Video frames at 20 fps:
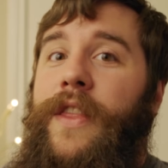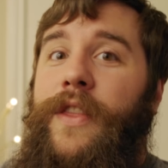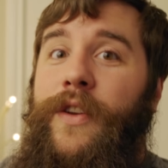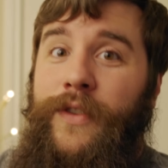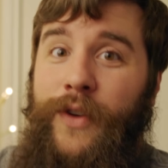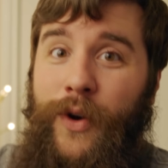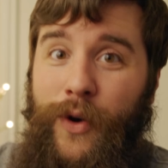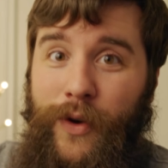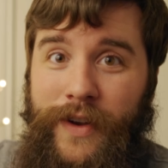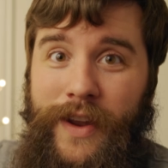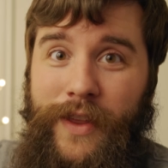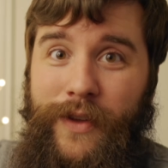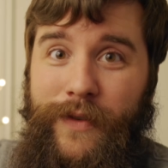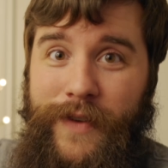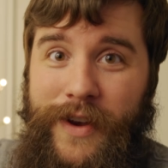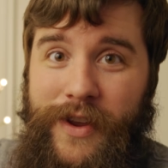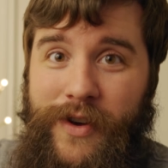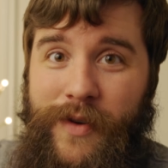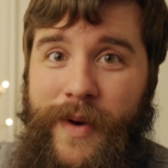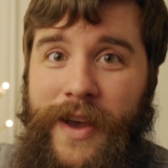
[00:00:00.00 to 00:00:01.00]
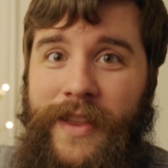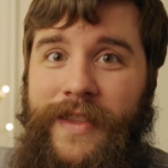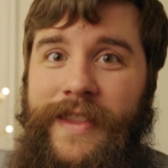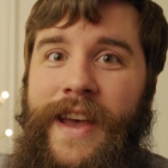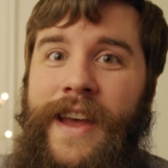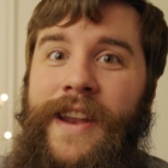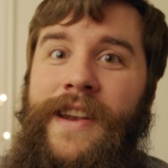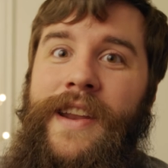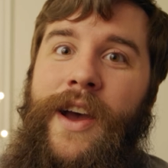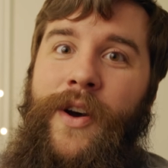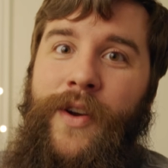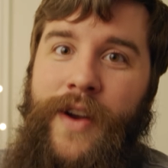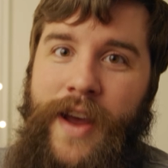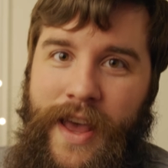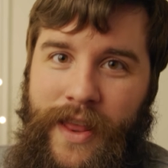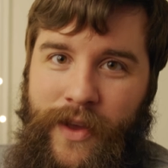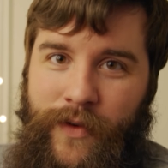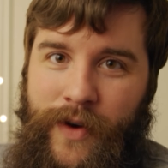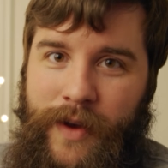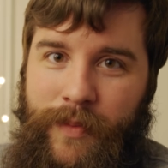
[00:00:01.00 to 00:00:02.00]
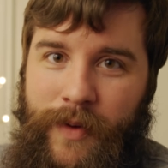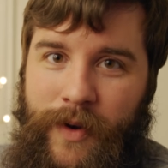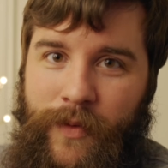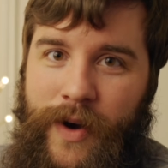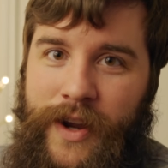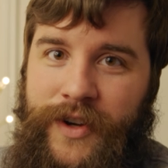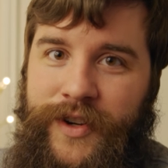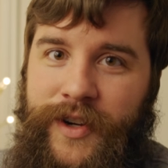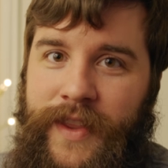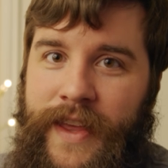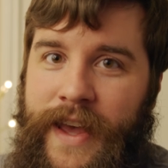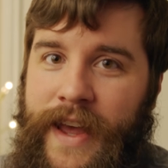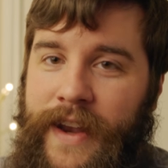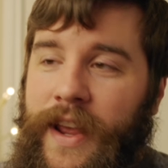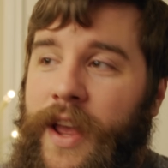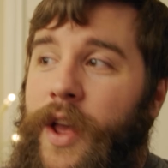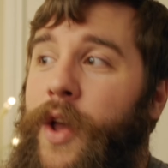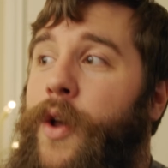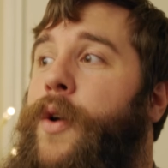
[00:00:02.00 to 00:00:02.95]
There's a whole nother video about that. I would highly recommend watching that.